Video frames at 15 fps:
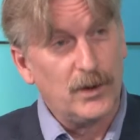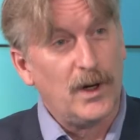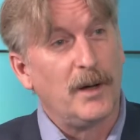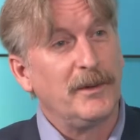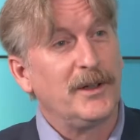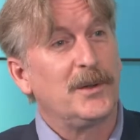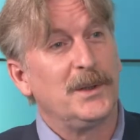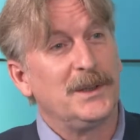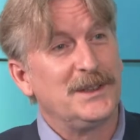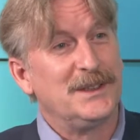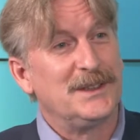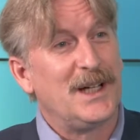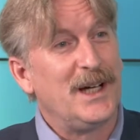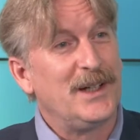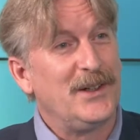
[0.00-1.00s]
describing
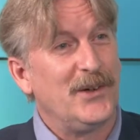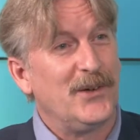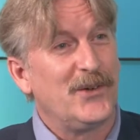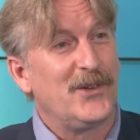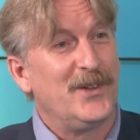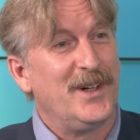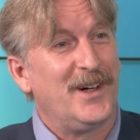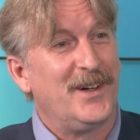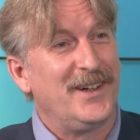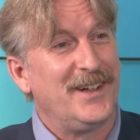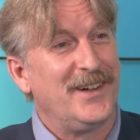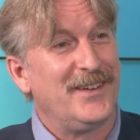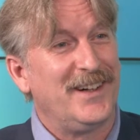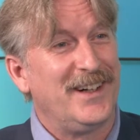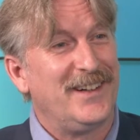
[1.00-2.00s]
Chris's ideal
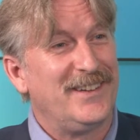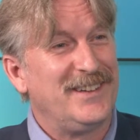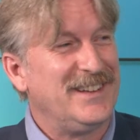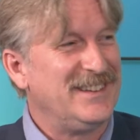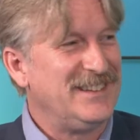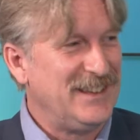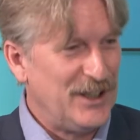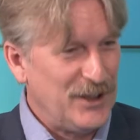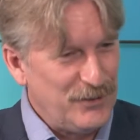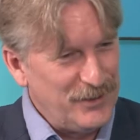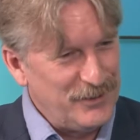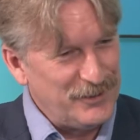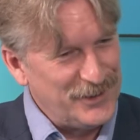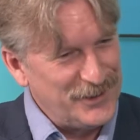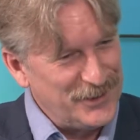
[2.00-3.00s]
scenario there, and you
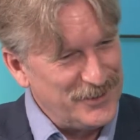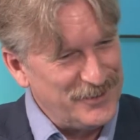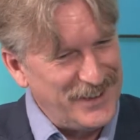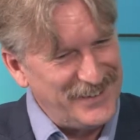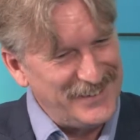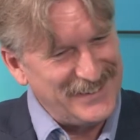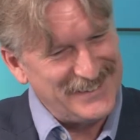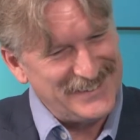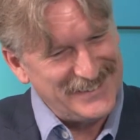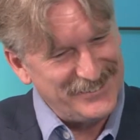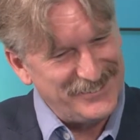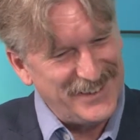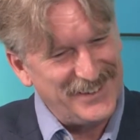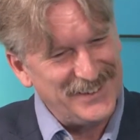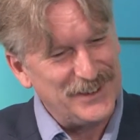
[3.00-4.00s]
know, we're all various
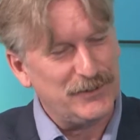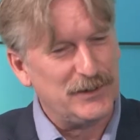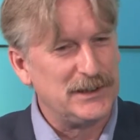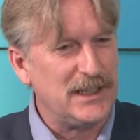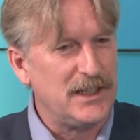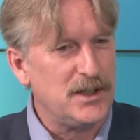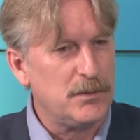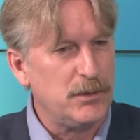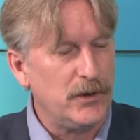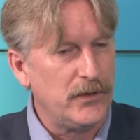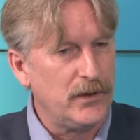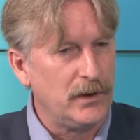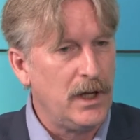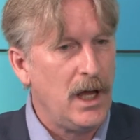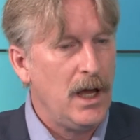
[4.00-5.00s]
percentage
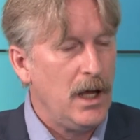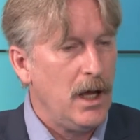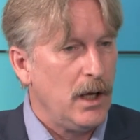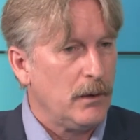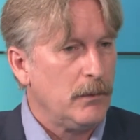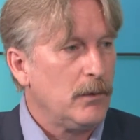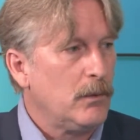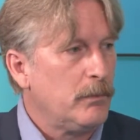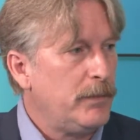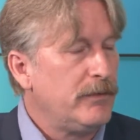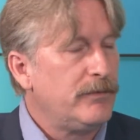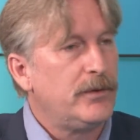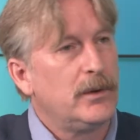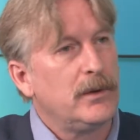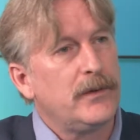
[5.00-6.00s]
points along.
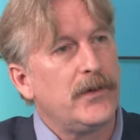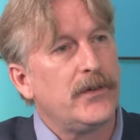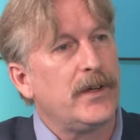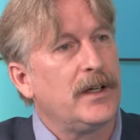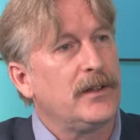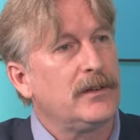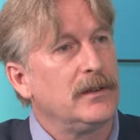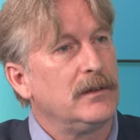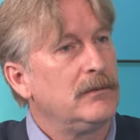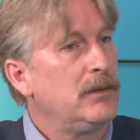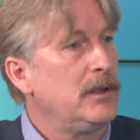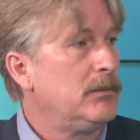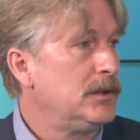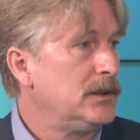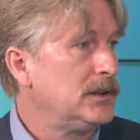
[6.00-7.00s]
Before the session,
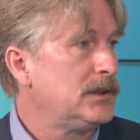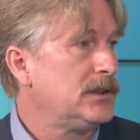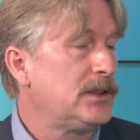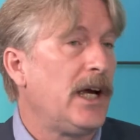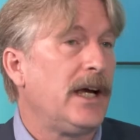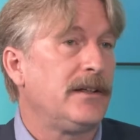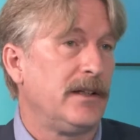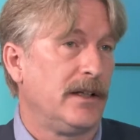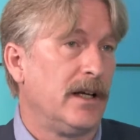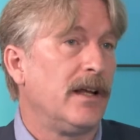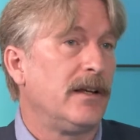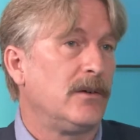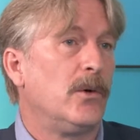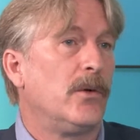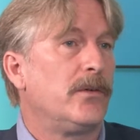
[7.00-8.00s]
we were just chatting, and
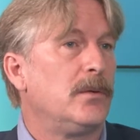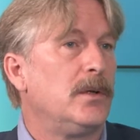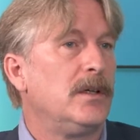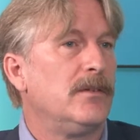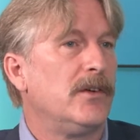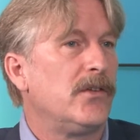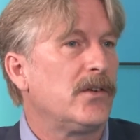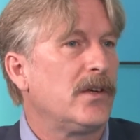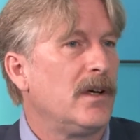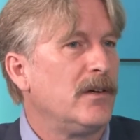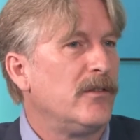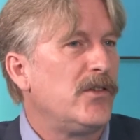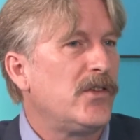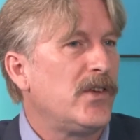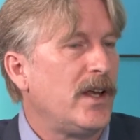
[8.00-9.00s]
I think all three of us
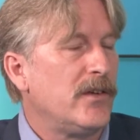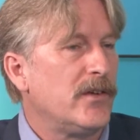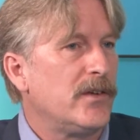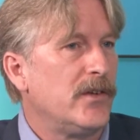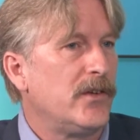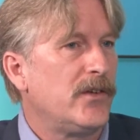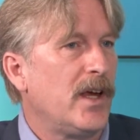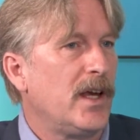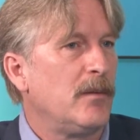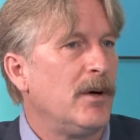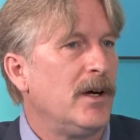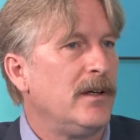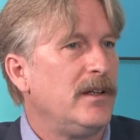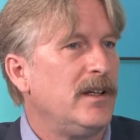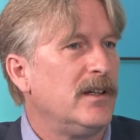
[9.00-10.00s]
kind of sensed the
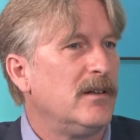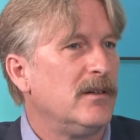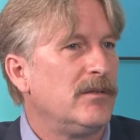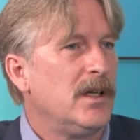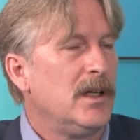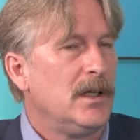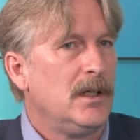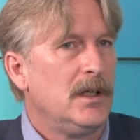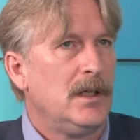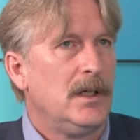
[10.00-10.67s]
same idea of